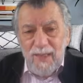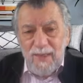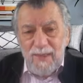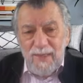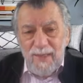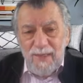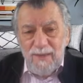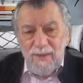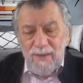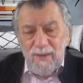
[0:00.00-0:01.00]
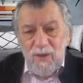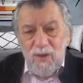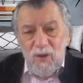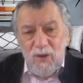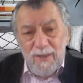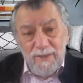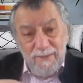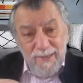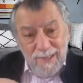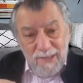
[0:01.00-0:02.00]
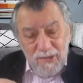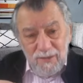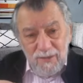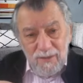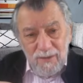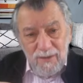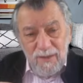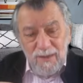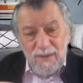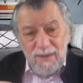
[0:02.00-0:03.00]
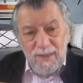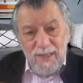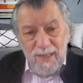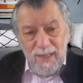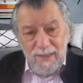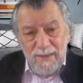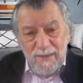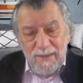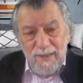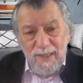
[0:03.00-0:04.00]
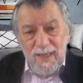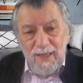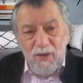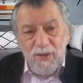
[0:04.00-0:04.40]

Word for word: then our connection to God and our